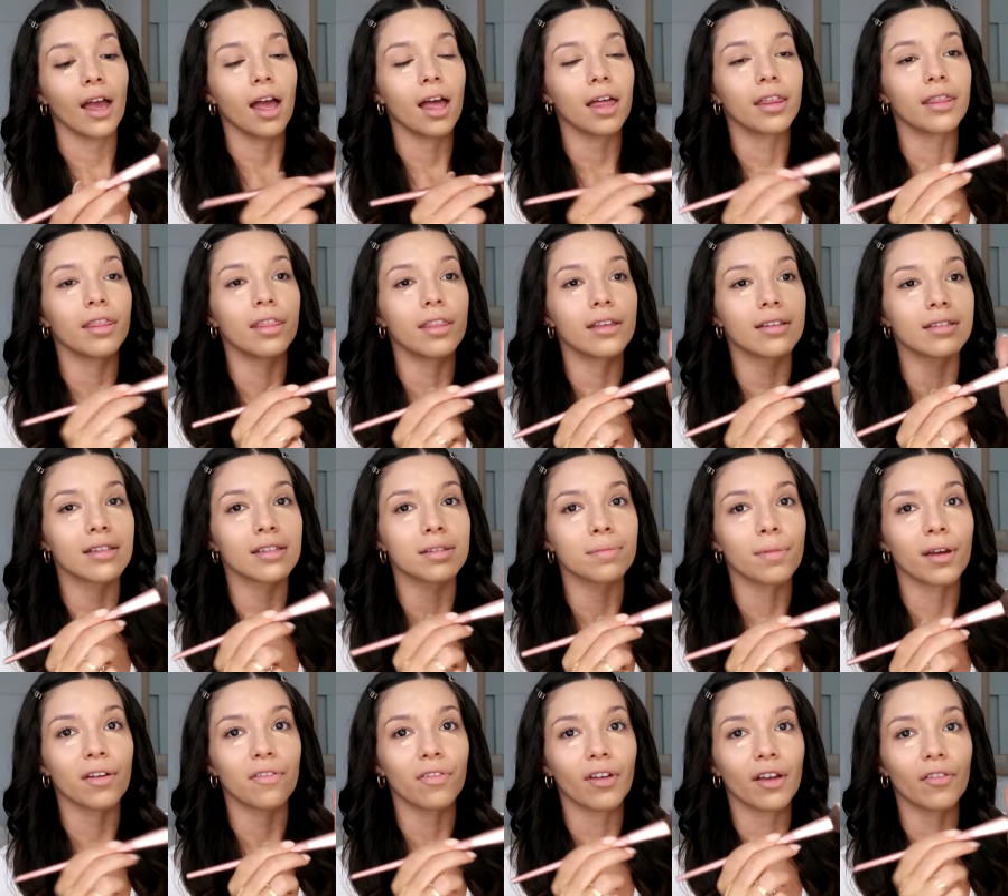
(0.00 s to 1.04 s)
And this is
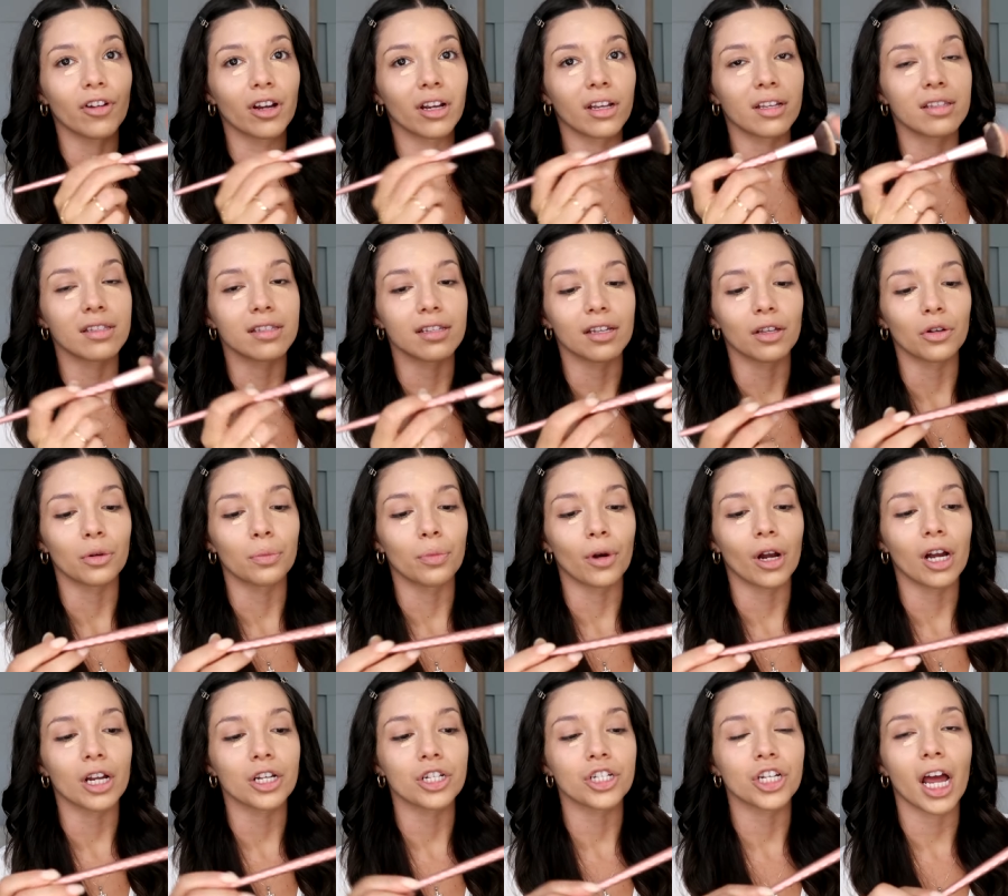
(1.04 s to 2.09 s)
my favorite concealer
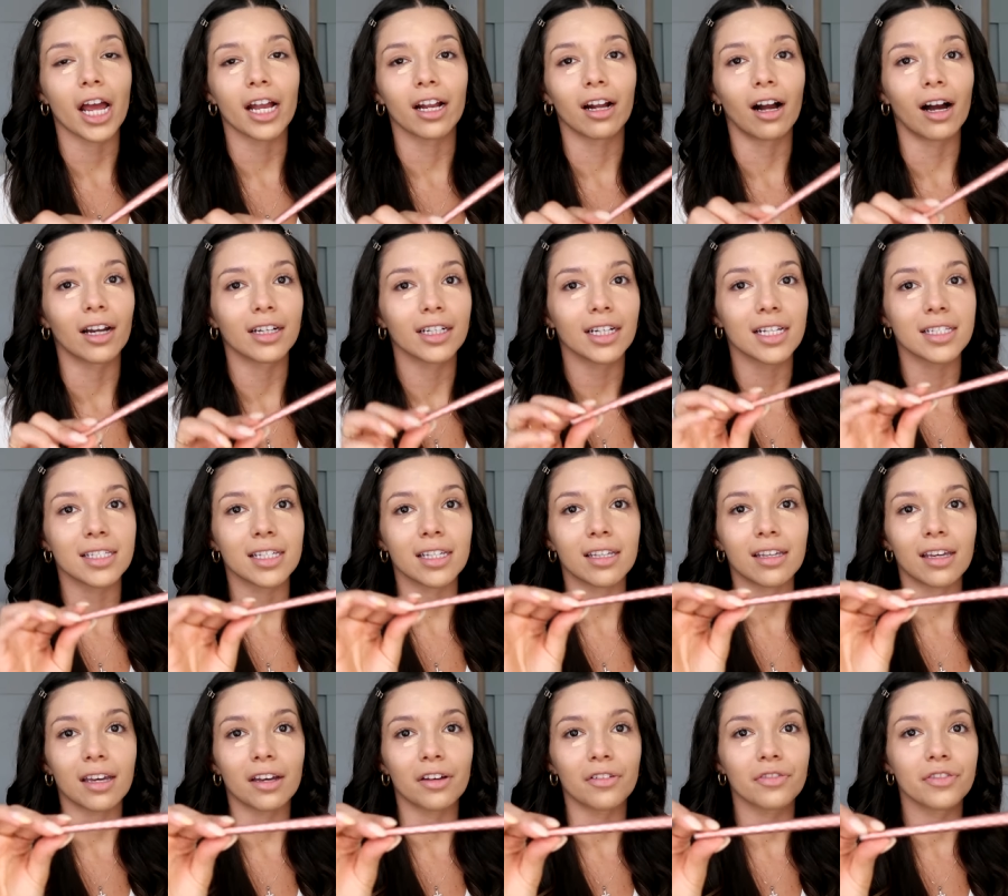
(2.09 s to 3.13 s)
brush. I got it as a
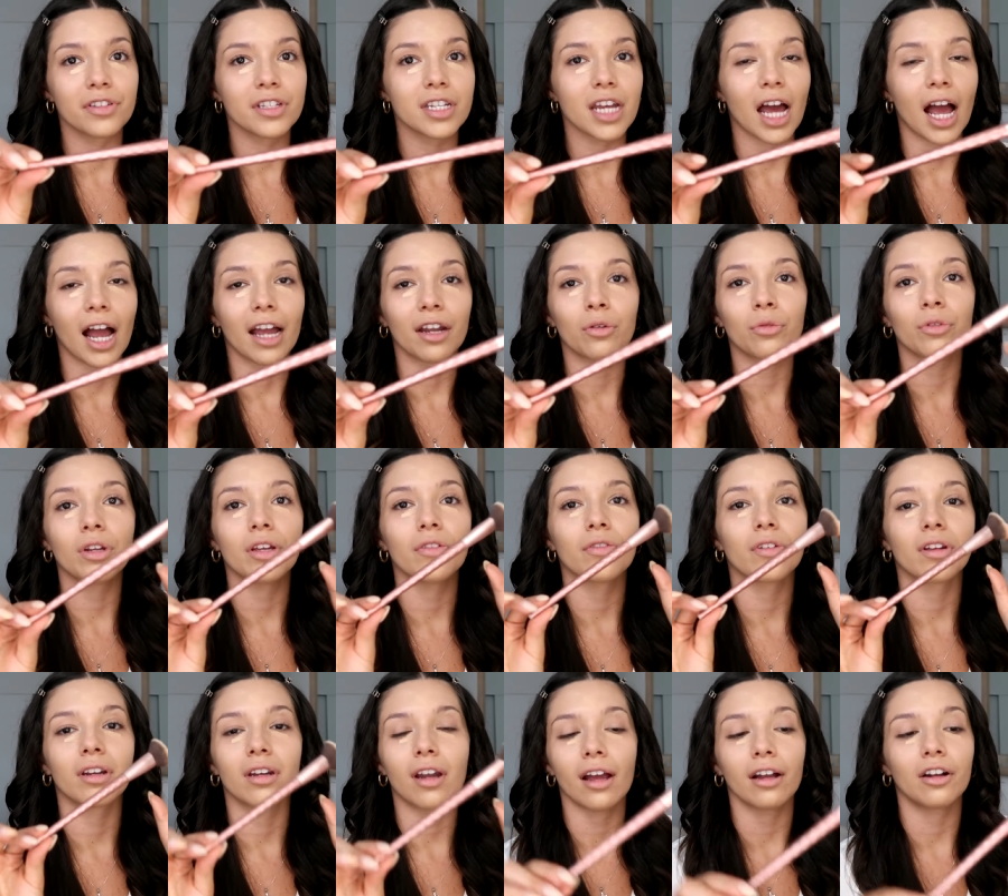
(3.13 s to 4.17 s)
gift. I
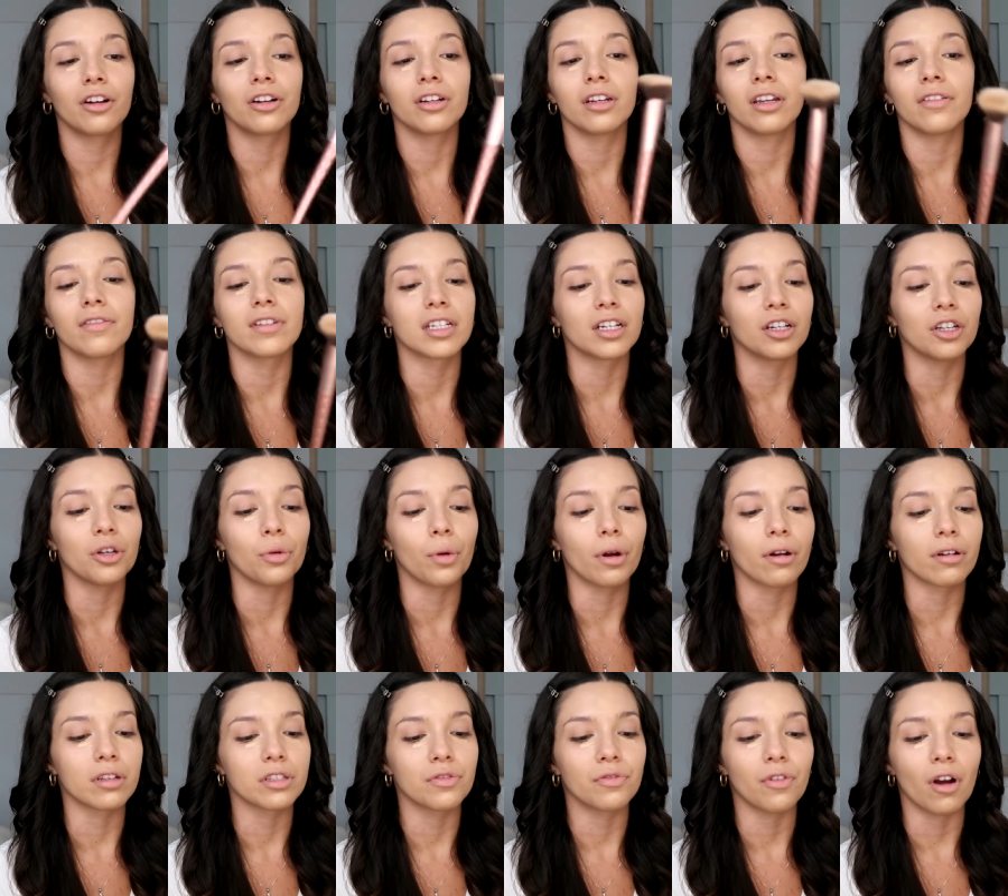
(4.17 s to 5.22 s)
couldn't even tell you
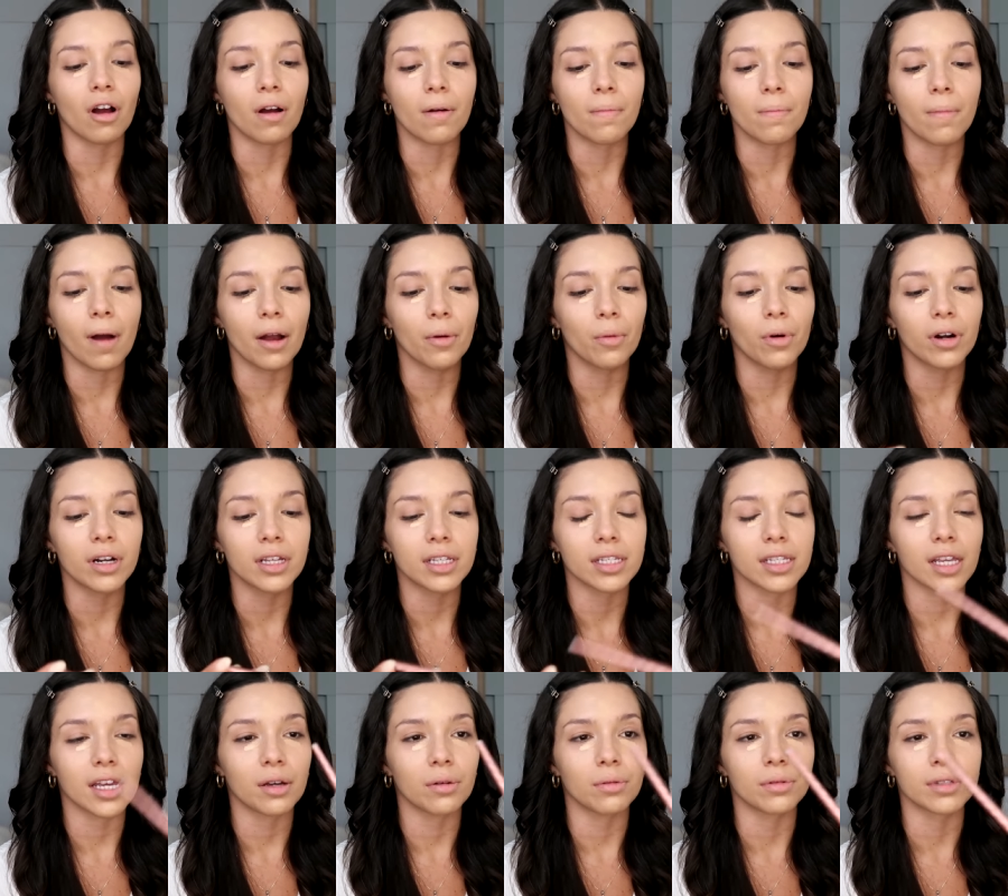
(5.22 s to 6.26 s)
where it's from. I want to
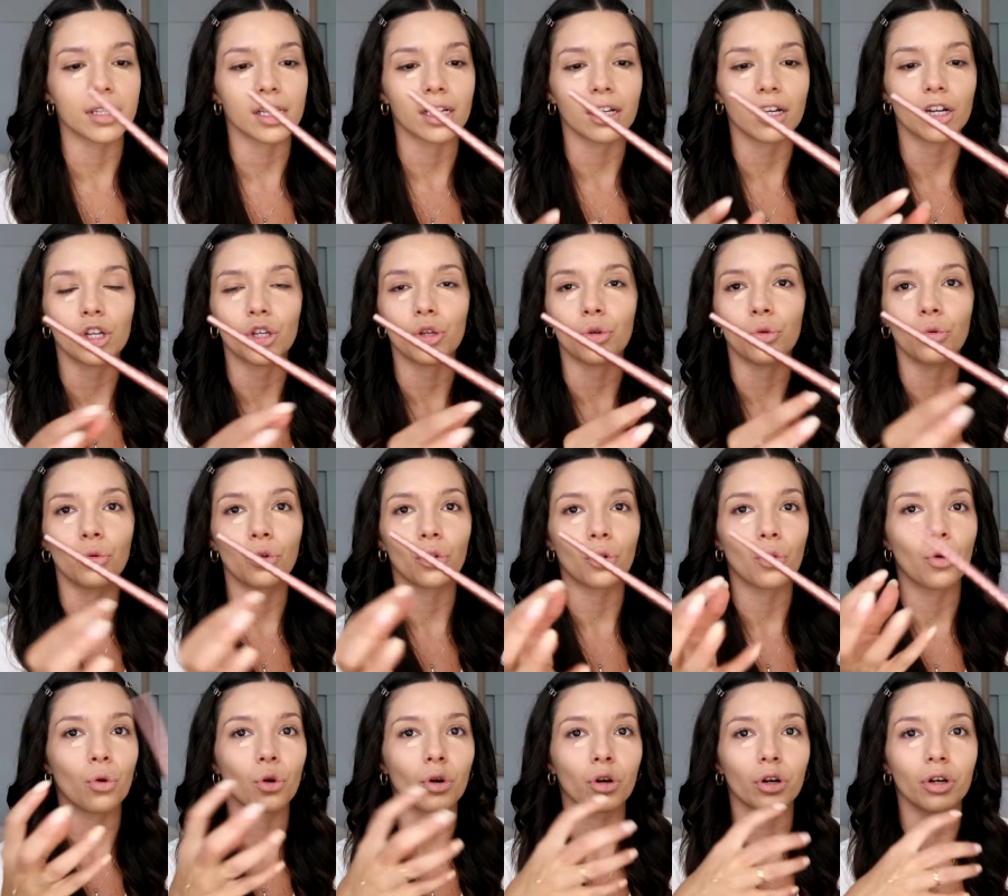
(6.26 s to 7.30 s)
say it was like a
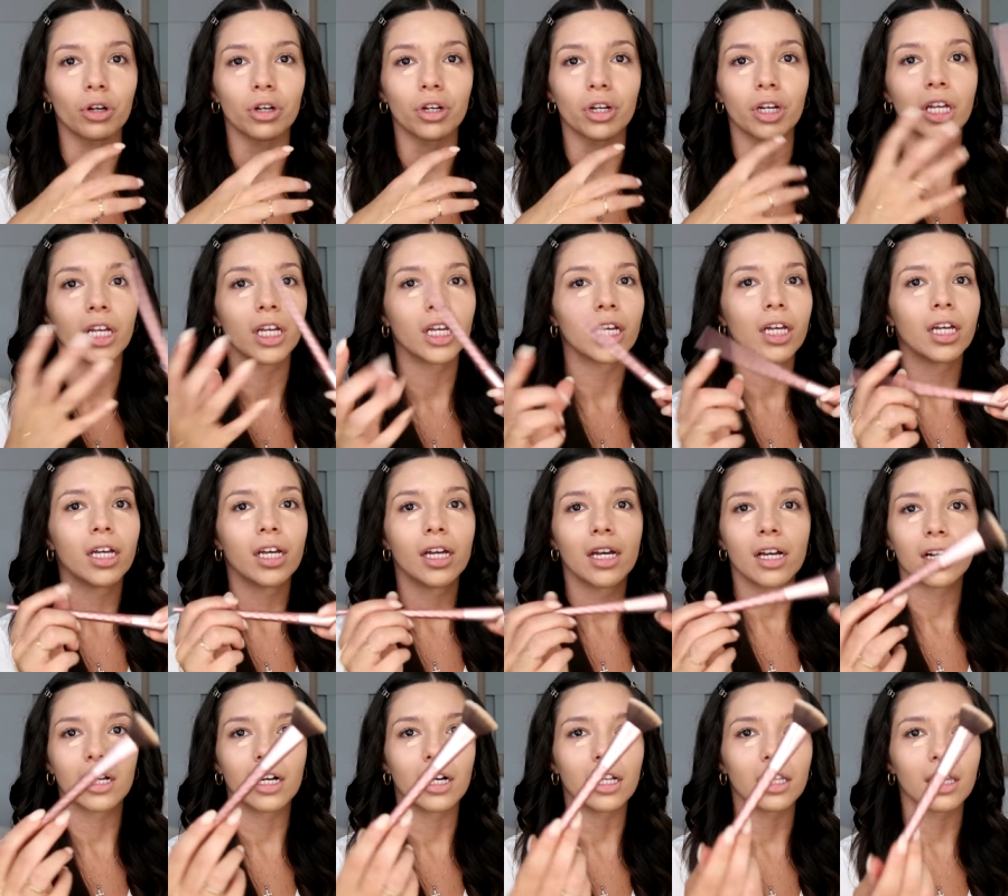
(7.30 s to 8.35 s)
unicorn
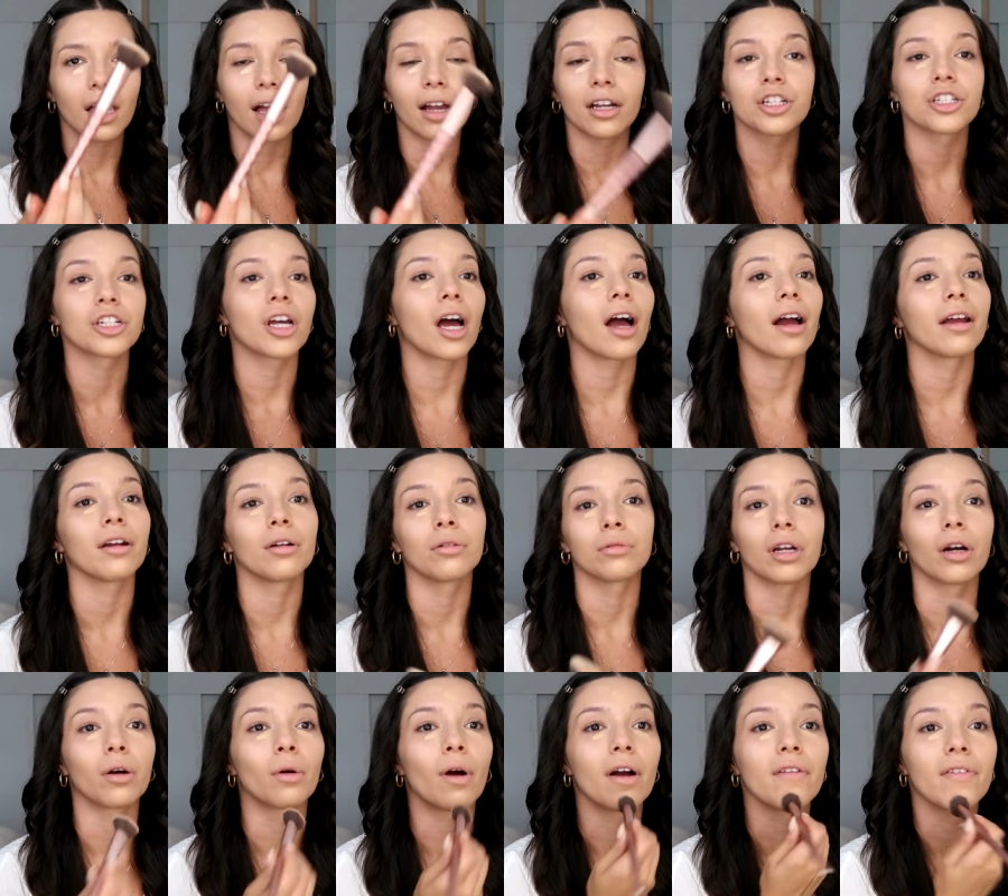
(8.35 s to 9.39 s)
collection. I don't
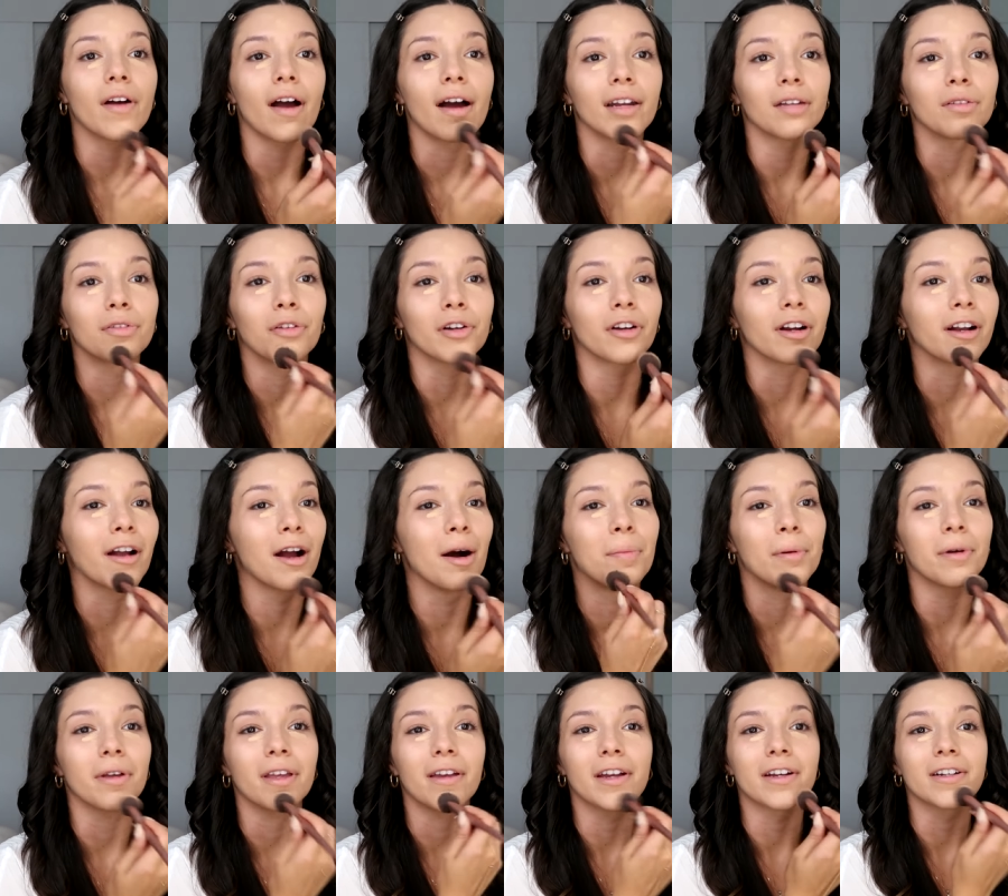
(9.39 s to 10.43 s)
know. I've had it for a
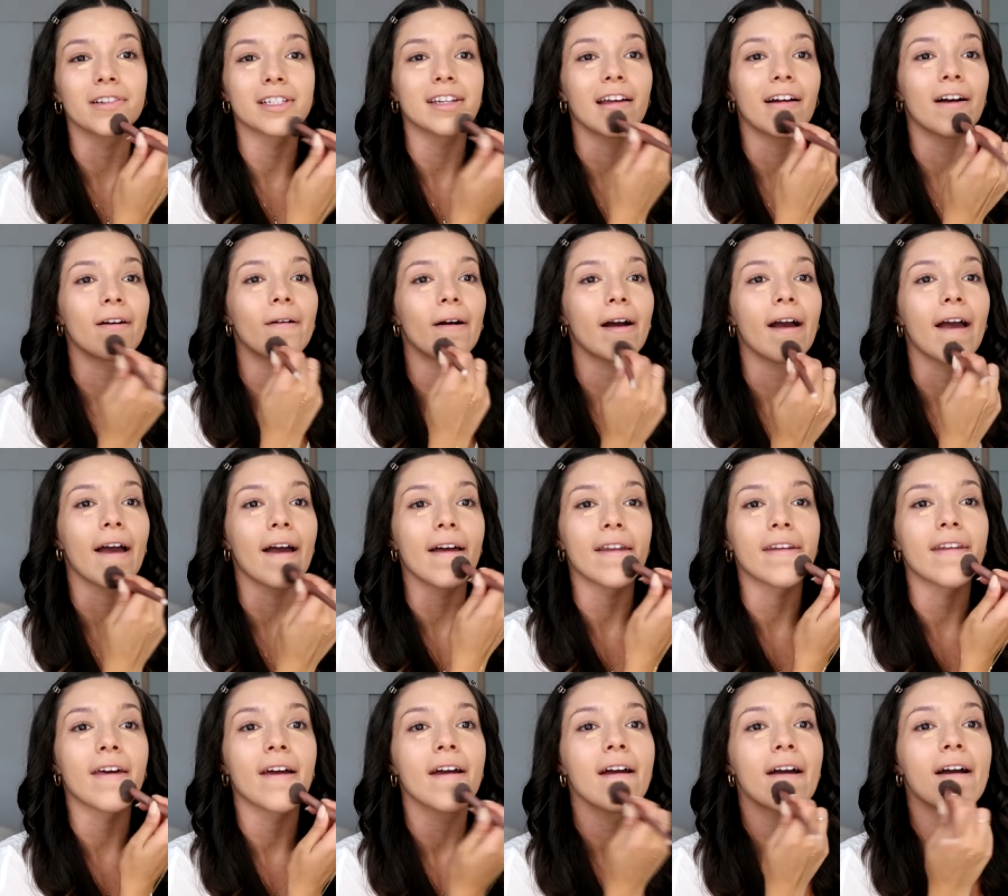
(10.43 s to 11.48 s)
couple years now,
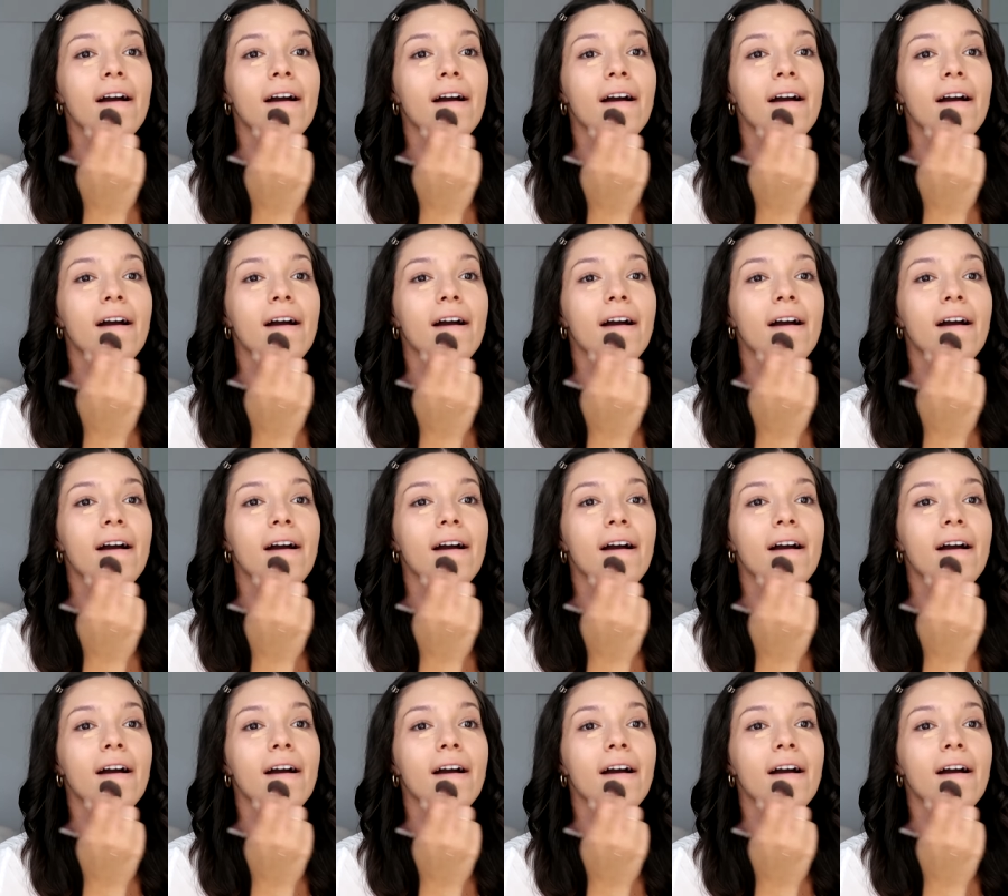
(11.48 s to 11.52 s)
and